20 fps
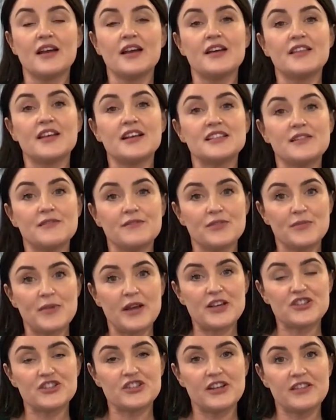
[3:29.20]
There's
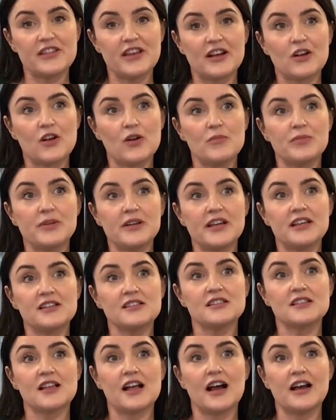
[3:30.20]
information in the accompanying
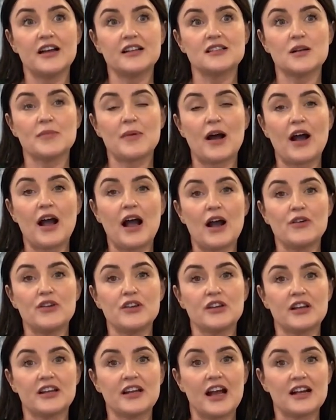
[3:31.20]
slides about how you
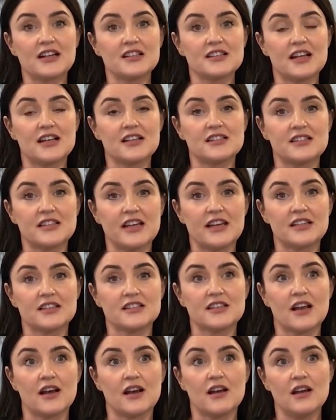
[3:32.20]
can access
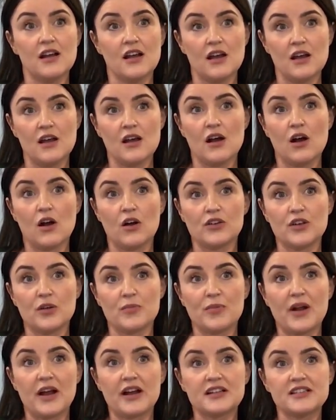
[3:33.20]
data on your
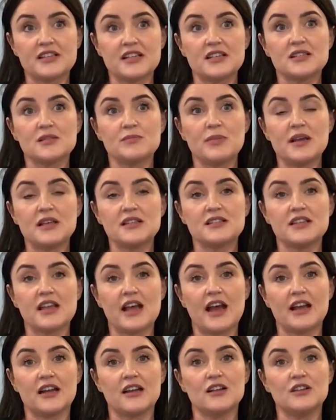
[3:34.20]
practice,
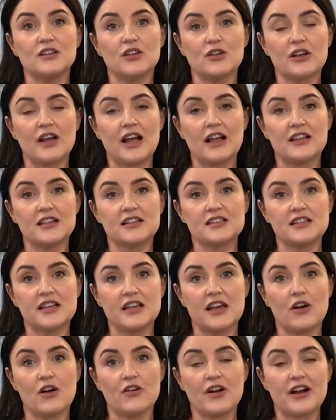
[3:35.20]
PCN,
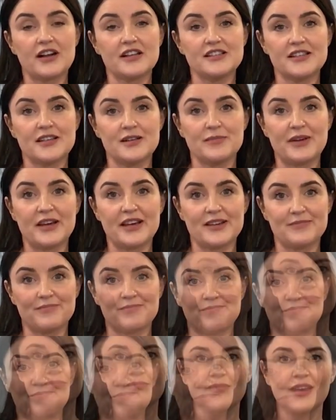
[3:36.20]
locality or ICB.
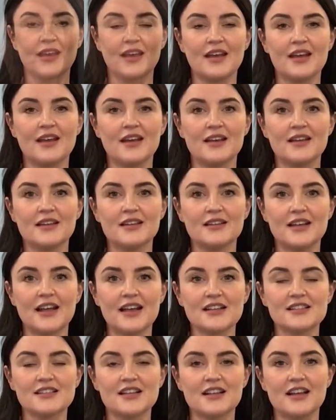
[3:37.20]

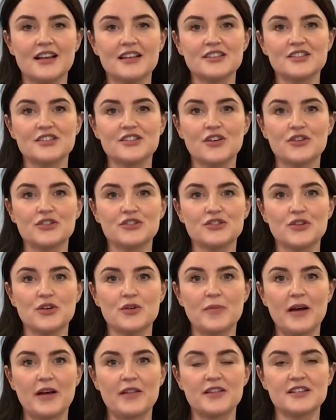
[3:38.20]
Next, I'd like to talk to you
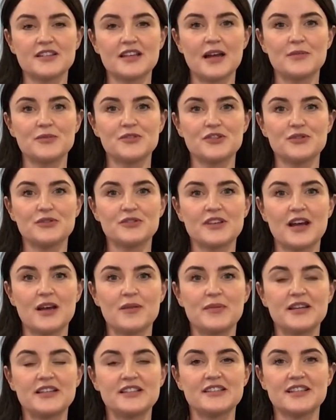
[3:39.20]
about the Type 2
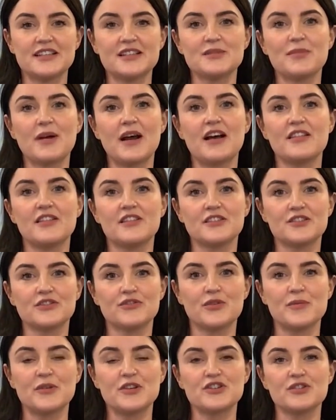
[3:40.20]
Diabetes Path to
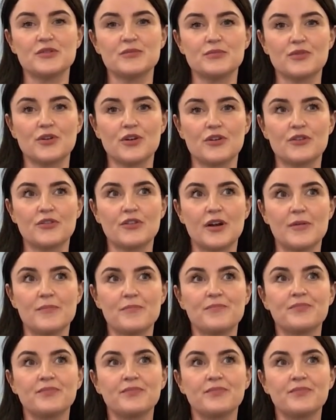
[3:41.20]
Remission programme.